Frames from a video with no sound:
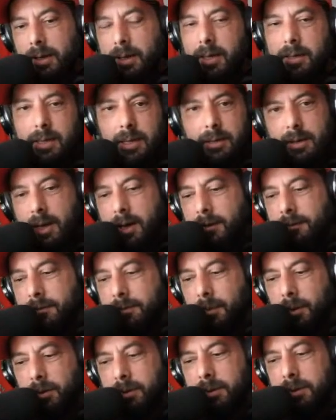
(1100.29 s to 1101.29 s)
and then you have
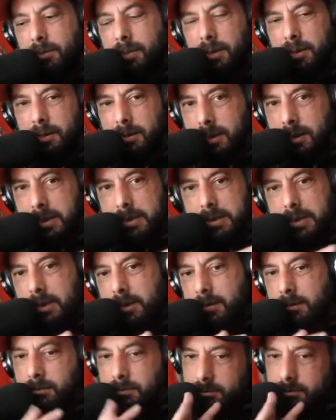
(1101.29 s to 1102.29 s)
multi-billionaires
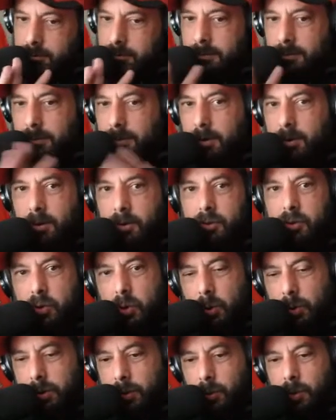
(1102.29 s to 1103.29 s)
that can
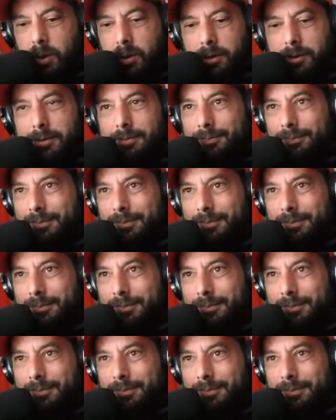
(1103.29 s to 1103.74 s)
control the world.